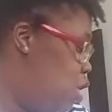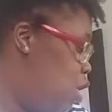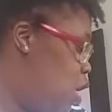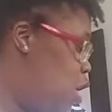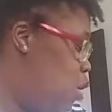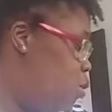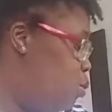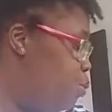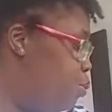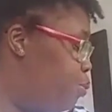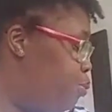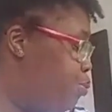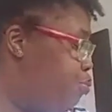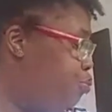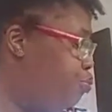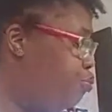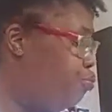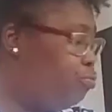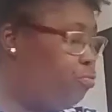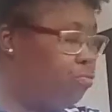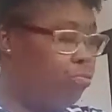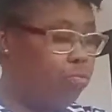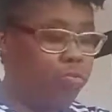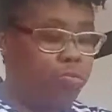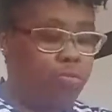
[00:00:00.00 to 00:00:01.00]
So
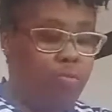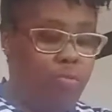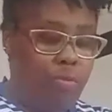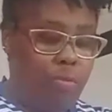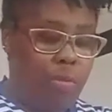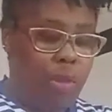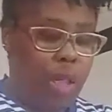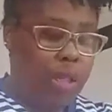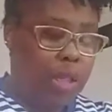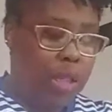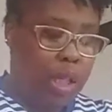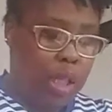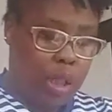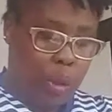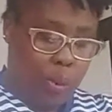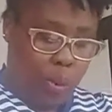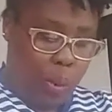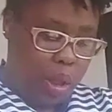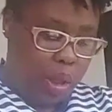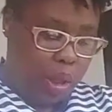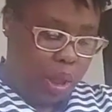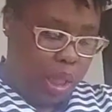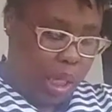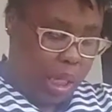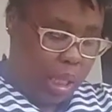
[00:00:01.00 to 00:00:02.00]
that's
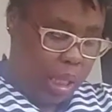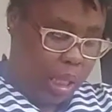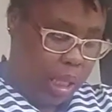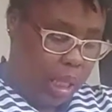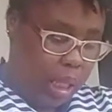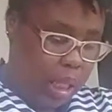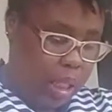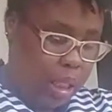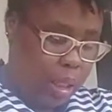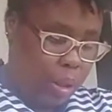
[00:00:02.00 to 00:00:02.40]
one thing that I